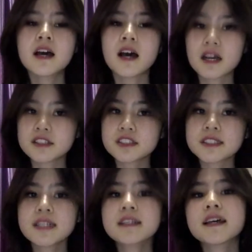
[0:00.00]

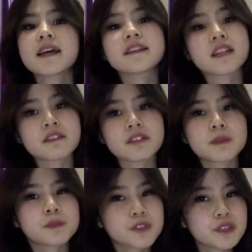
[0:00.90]
understand, and
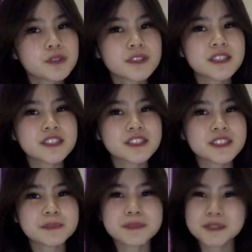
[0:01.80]
develop good
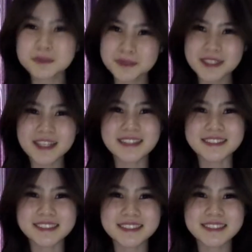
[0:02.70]
relationships with
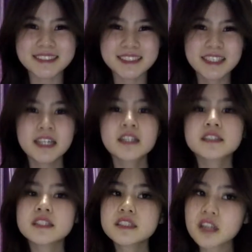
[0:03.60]
others.
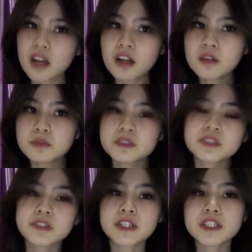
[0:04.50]
This all will
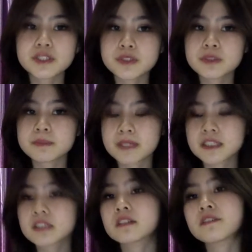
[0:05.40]
require you to
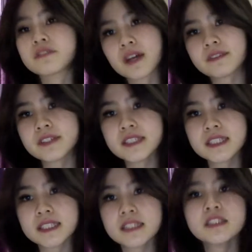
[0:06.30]
master the 5 key
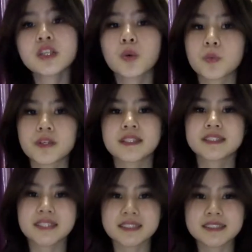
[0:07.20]
skills we
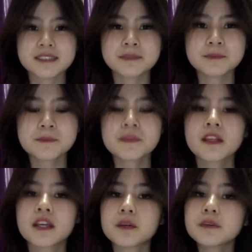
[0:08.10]
discussed.
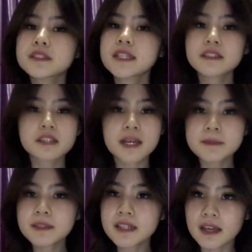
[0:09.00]
It will take time
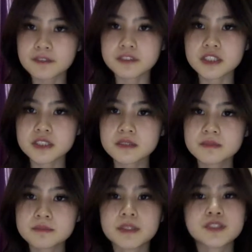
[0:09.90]
and effort,
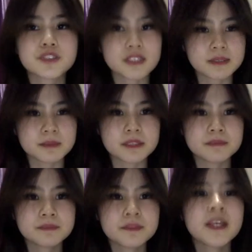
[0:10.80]
but trust me,
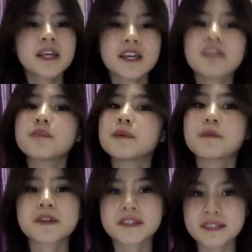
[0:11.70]
it will be
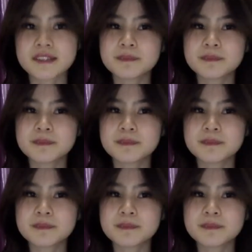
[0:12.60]
worth it.